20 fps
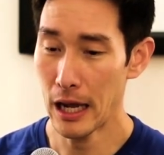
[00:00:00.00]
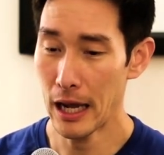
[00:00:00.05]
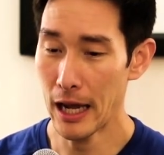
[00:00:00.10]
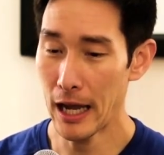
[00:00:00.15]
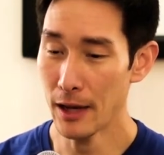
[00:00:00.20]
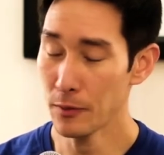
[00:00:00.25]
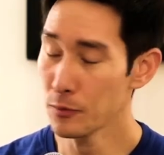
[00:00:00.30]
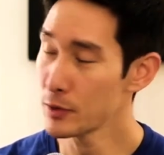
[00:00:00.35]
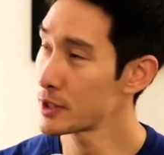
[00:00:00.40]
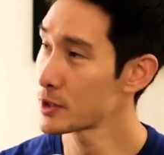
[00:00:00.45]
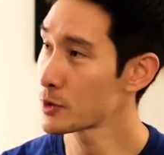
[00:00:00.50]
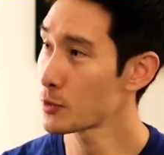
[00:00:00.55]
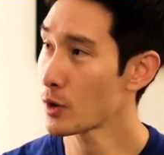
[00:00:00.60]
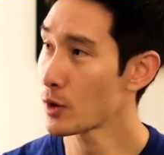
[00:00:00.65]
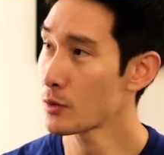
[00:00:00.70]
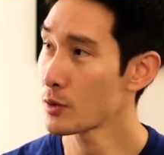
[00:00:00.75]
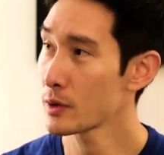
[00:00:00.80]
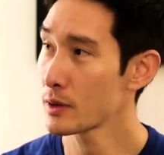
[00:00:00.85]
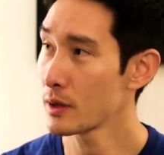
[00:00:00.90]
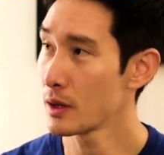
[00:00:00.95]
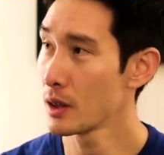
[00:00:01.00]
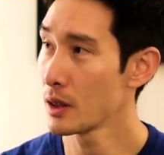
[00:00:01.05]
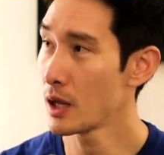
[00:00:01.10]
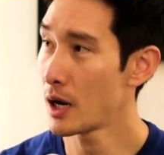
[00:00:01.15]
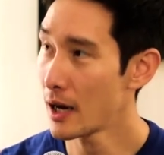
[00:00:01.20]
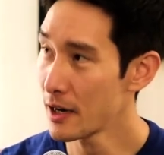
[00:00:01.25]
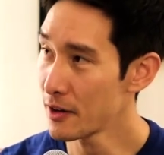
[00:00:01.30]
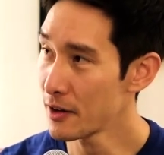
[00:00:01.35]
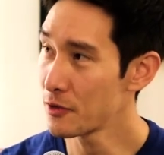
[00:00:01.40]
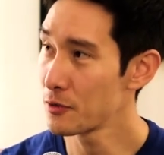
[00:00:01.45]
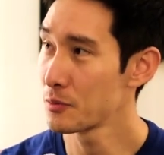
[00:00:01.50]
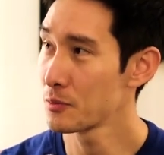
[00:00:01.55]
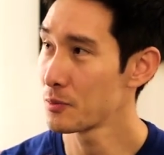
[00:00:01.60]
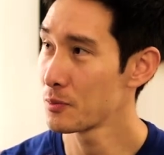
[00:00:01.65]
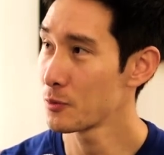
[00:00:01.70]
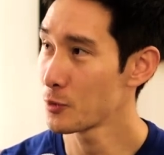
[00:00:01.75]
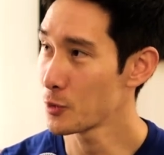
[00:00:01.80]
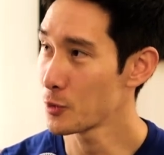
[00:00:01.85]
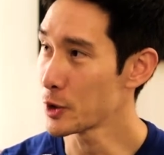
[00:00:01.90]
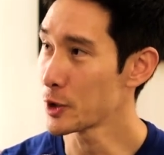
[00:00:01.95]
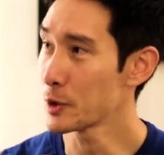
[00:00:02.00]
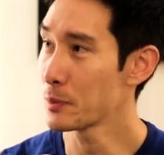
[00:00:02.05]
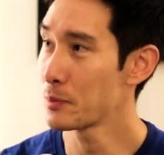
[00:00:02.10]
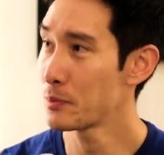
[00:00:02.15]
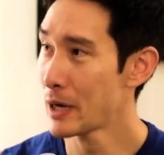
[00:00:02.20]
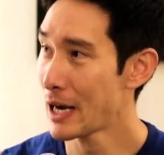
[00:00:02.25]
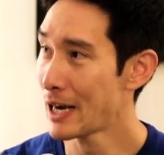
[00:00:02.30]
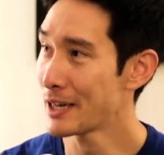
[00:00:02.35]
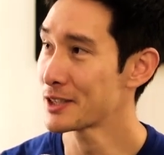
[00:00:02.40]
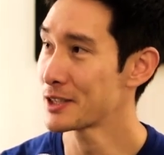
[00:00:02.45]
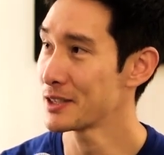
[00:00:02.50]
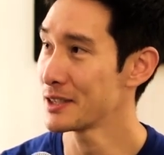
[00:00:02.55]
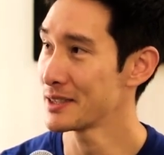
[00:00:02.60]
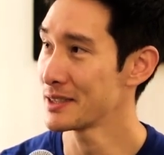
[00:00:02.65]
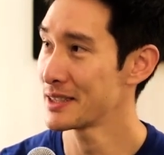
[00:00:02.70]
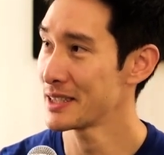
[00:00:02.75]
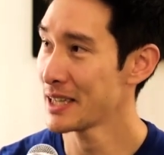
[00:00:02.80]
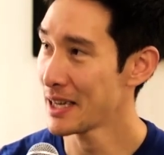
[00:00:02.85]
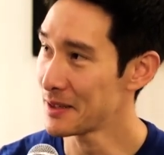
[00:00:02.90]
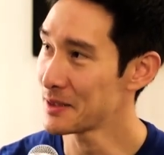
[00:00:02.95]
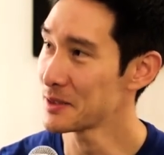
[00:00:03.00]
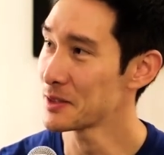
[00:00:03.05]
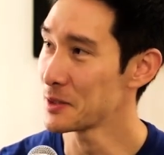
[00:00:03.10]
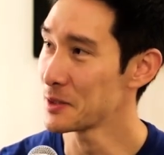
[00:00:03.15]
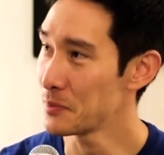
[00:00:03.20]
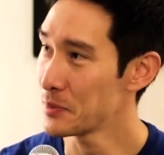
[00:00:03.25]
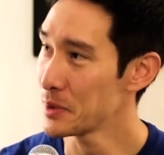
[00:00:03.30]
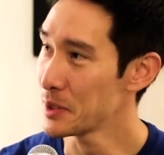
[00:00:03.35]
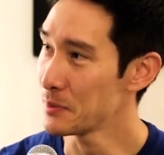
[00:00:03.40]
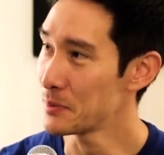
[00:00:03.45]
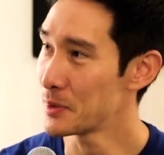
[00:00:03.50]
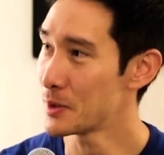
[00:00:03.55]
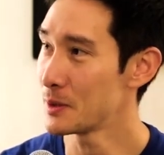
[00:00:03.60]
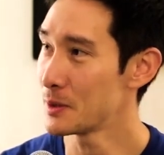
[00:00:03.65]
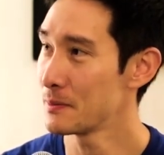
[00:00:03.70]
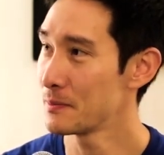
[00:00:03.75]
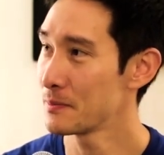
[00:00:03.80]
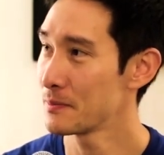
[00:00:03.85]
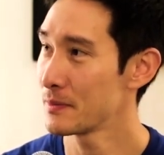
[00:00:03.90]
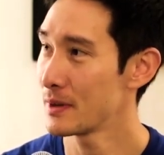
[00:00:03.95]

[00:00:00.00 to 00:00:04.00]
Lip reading: we just work with a lot of really passionate, talented people.